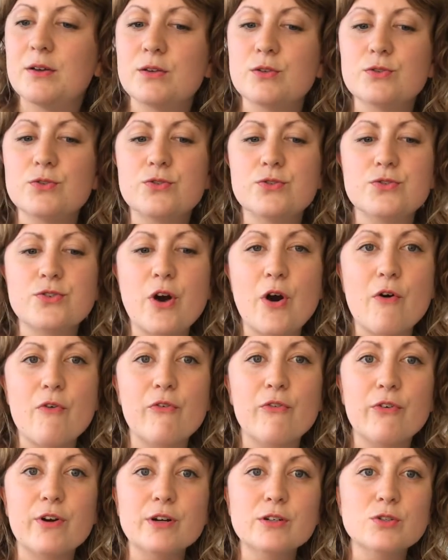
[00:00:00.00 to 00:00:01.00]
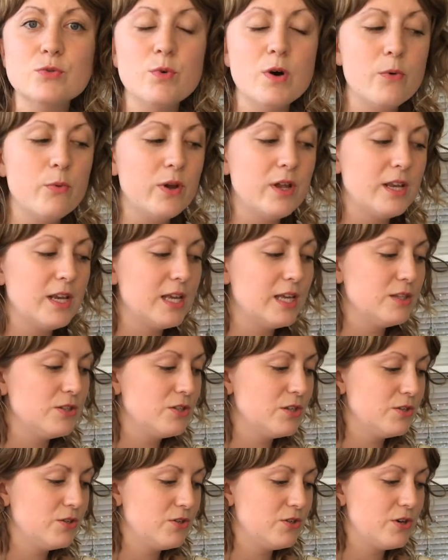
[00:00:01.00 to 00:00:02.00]
So first what we need
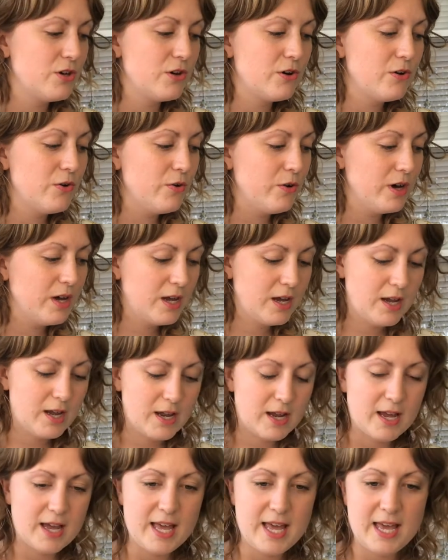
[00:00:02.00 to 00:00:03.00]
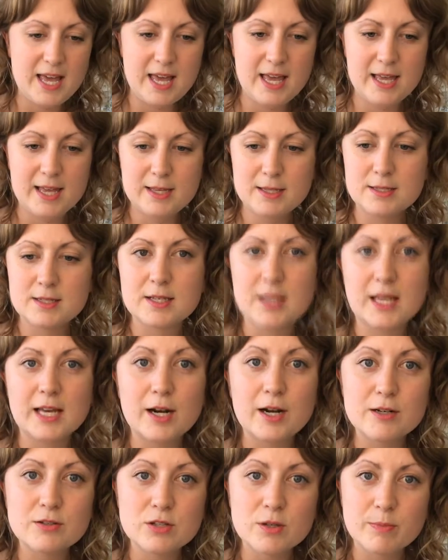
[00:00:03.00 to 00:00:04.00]
to do is get
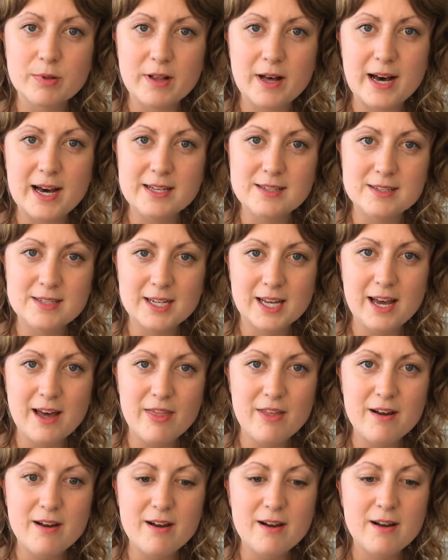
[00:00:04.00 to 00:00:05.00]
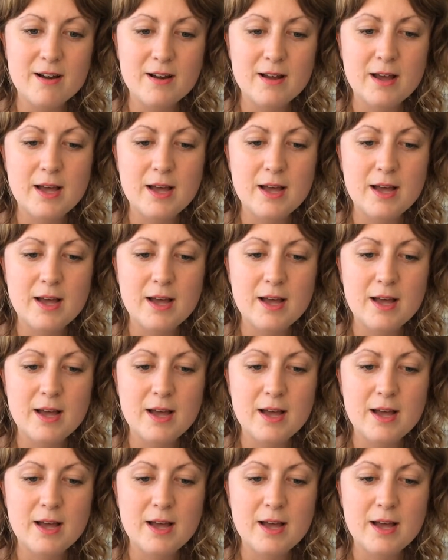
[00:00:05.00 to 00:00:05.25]
our supplies together,